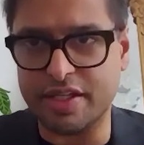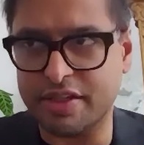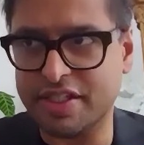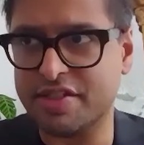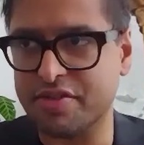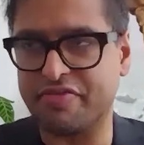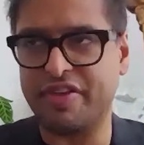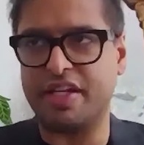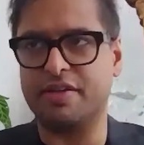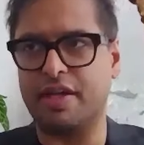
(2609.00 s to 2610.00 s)
This
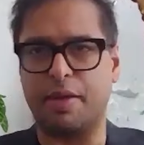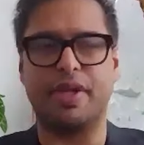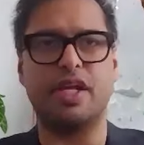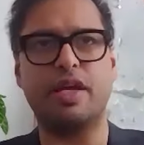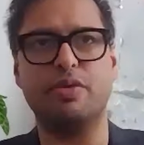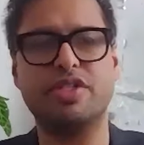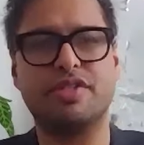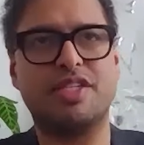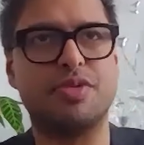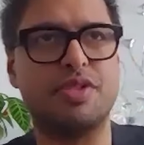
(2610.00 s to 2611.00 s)

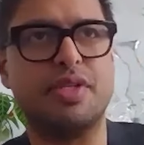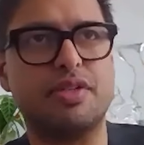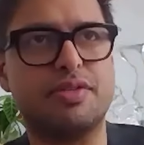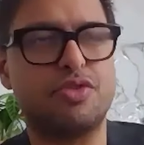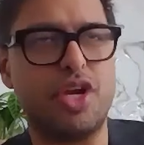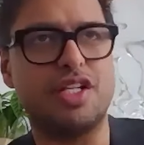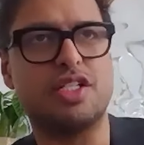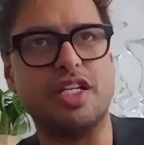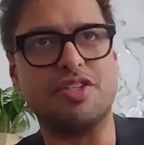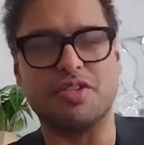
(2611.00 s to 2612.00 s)
was
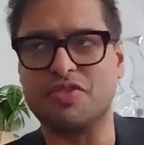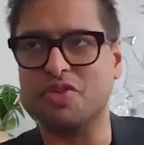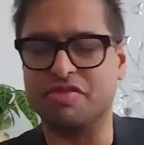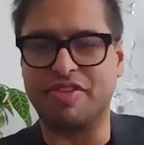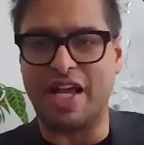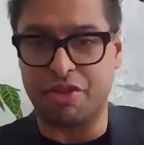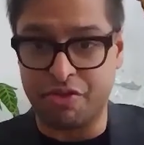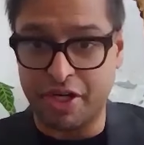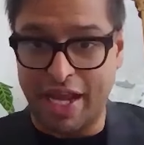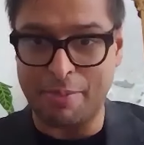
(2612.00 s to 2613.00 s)
trendily sort of called
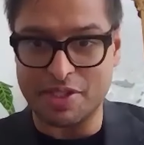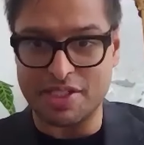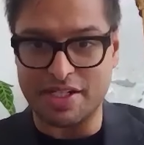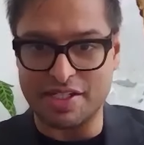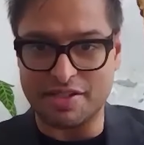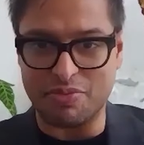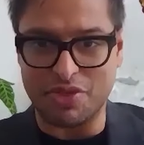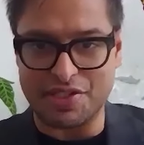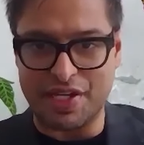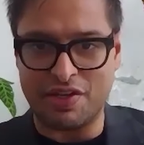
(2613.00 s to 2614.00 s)
philanthrocapitalism,
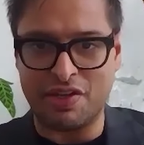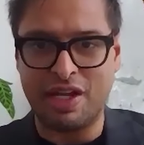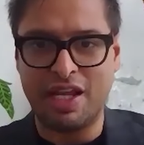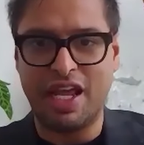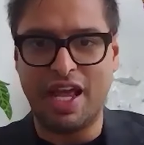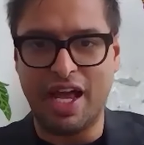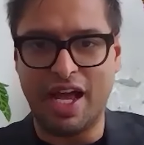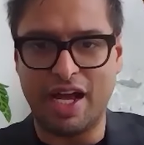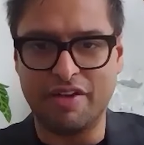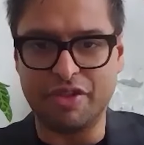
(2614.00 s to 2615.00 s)
wasn't it,
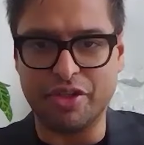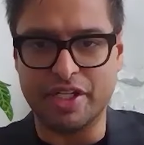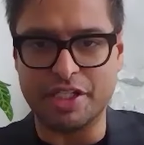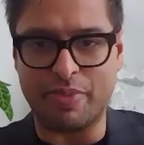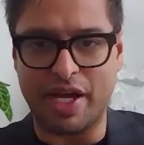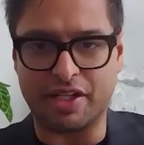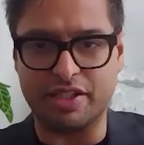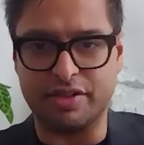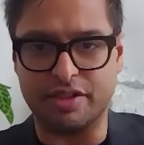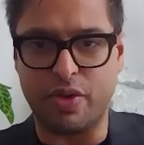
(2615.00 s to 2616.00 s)
a few years back,
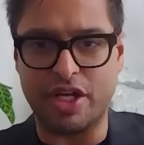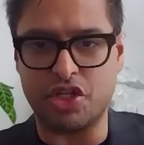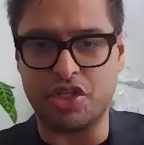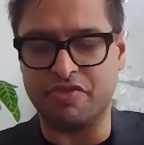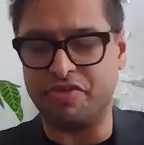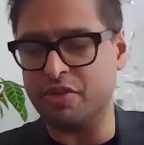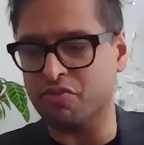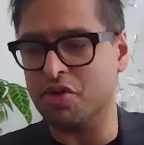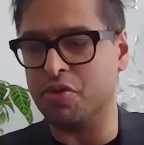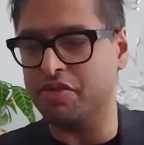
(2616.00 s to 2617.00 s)
the question of the
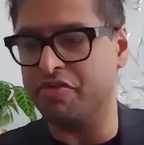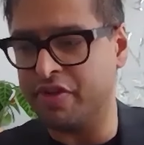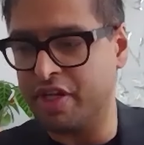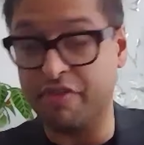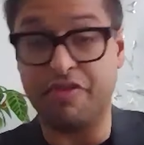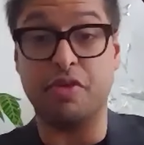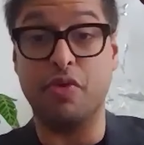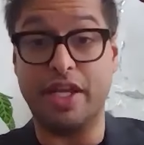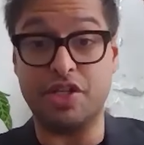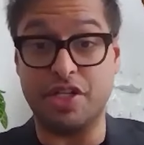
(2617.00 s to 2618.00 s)
role of the
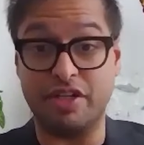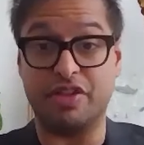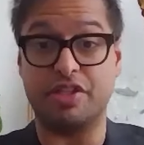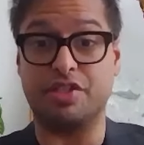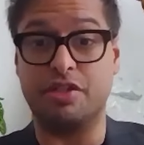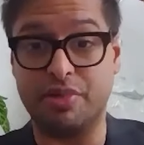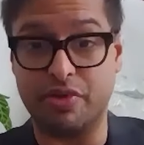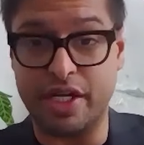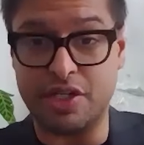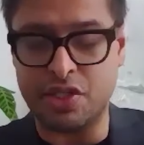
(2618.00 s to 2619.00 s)
rich and even the super
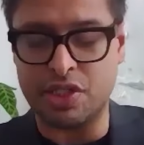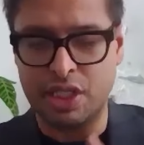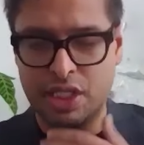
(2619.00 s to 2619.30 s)
rich